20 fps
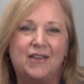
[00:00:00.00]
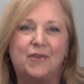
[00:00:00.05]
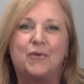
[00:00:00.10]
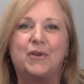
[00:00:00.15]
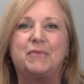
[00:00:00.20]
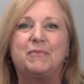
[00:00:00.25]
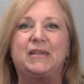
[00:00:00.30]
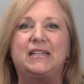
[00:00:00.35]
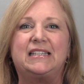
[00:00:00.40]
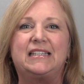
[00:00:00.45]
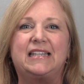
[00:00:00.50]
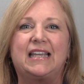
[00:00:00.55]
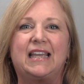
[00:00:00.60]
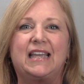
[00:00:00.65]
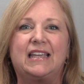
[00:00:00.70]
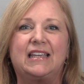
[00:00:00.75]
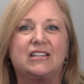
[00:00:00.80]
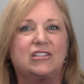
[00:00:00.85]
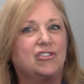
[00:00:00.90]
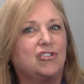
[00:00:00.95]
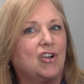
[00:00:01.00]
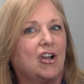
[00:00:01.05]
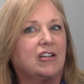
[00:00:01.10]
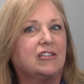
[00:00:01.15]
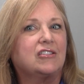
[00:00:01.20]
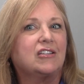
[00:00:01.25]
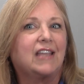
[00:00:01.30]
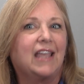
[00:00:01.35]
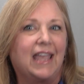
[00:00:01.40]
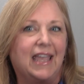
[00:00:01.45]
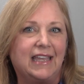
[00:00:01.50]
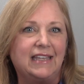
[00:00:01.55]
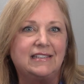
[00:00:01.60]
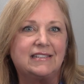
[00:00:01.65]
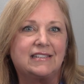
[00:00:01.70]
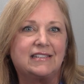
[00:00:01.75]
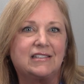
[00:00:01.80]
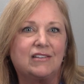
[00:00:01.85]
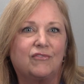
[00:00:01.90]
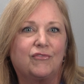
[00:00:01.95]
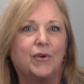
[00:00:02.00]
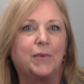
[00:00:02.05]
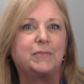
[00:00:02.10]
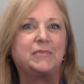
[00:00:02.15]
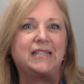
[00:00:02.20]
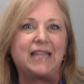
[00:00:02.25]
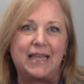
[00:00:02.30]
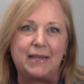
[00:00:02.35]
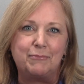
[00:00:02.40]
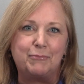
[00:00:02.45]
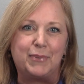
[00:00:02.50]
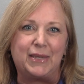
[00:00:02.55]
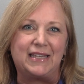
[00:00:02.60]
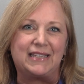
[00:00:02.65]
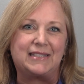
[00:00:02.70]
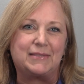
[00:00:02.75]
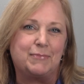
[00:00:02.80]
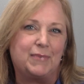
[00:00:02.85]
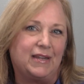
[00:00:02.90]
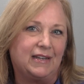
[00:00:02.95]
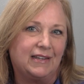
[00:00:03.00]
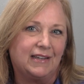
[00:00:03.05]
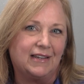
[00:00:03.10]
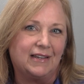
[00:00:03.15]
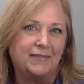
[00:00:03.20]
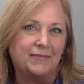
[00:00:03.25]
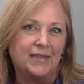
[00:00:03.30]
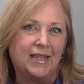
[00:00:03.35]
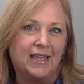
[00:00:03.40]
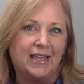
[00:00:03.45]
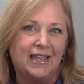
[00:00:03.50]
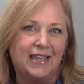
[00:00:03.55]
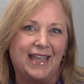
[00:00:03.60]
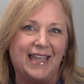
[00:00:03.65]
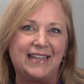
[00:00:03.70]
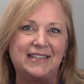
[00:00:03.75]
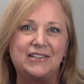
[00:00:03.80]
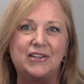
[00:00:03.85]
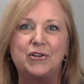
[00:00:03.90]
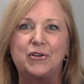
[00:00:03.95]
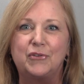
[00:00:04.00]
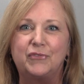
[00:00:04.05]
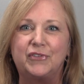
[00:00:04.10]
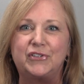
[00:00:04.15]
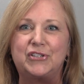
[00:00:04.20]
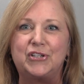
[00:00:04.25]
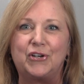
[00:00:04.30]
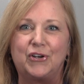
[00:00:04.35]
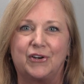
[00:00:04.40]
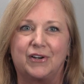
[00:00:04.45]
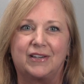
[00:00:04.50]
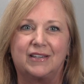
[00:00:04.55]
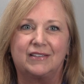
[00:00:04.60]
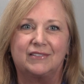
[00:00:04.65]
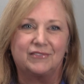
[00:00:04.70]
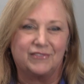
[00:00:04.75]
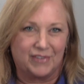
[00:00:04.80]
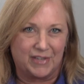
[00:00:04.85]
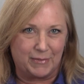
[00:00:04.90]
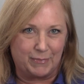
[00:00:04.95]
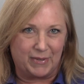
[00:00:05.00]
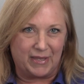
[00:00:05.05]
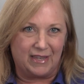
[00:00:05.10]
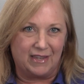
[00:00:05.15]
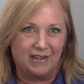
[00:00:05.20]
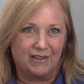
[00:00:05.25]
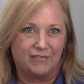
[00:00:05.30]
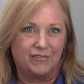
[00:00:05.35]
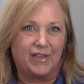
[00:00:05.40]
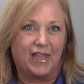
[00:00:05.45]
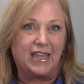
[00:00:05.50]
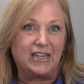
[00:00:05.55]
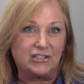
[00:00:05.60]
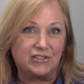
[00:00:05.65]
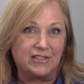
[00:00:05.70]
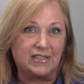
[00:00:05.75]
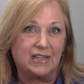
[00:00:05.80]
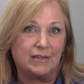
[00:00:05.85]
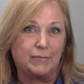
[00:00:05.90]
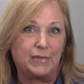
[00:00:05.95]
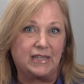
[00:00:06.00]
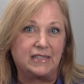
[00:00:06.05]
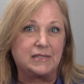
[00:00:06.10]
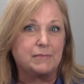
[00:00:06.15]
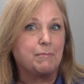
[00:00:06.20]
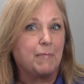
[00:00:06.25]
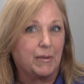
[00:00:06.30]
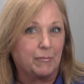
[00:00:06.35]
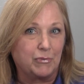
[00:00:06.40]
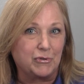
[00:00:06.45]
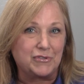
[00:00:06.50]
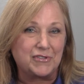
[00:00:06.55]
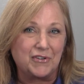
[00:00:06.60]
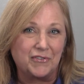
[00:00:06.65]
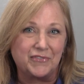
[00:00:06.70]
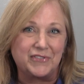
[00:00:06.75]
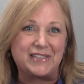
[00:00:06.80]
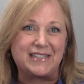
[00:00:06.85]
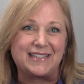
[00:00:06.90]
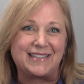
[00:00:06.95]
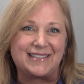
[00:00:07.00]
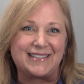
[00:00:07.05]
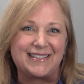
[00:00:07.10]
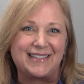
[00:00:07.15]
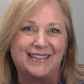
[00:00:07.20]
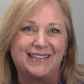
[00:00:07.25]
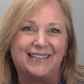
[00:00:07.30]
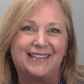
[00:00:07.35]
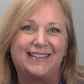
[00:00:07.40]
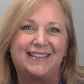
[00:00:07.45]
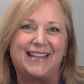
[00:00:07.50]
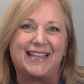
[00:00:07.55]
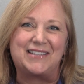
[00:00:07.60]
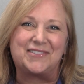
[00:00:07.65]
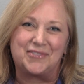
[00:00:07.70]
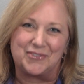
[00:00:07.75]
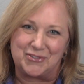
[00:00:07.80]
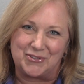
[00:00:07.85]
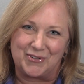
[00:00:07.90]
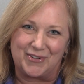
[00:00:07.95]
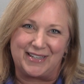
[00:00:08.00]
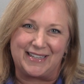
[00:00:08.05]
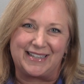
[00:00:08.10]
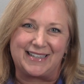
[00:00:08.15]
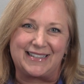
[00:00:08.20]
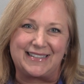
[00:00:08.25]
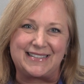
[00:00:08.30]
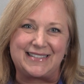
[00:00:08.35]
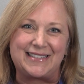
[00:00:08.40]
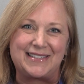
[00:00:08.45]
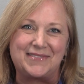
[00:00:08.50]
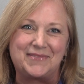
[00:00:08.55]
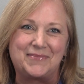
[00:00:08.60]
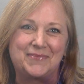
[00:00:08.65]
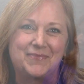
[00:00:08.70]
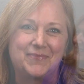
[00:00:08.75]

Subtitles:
With me today is Josh Cates from 10 Peaks Media and Ahuva Turk, VP of HCMS Member Services. Thanks for joining us.